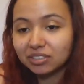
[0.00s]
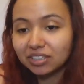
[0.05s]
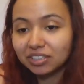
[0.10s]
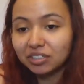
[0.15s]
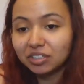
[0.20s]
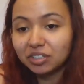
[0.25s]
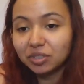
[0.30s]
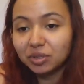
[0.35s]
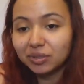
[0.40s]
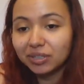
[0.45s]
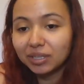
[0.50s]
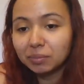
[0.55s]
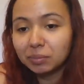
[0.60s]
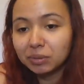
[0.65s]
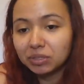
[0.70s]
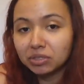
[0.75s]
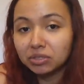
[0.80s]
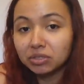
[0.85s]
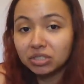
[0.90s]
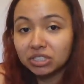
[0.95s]
It took her 3
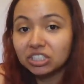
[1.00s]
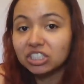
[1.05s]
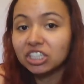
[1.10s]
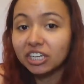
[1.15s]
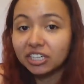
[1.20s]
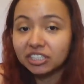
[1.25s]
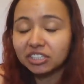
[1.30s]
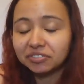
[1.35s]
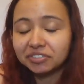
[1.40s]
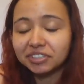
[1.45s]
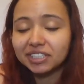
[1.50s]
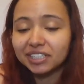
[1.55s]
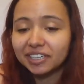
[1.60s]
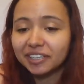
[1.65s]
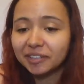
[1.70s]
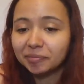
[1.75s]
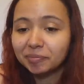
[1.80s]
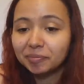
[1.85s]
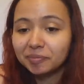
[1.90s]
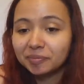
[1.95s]
episodes to change every
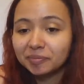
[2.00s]
time.